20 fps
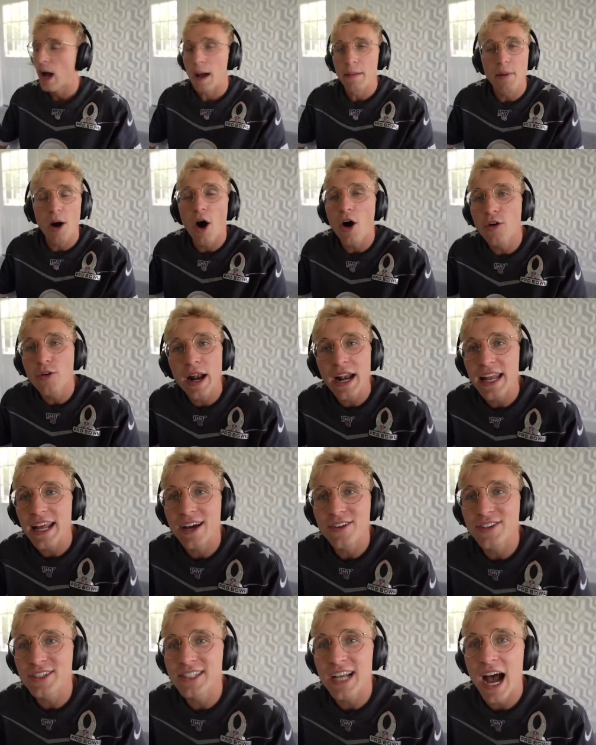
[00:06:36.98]
I'm already
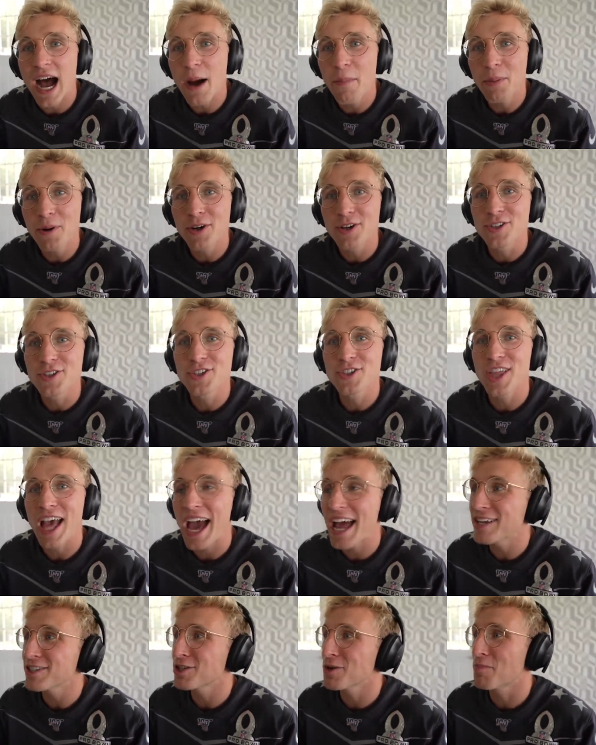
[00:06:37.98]
on the toppers.
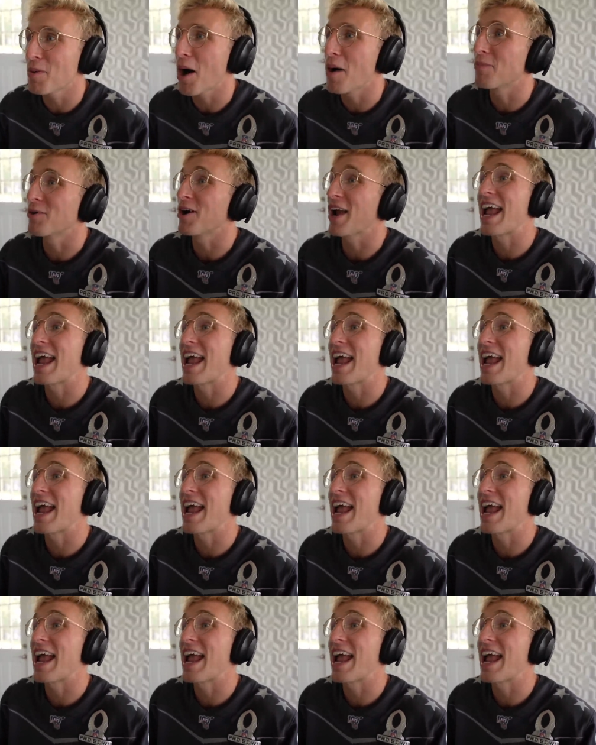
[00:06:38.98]
That is a bummer.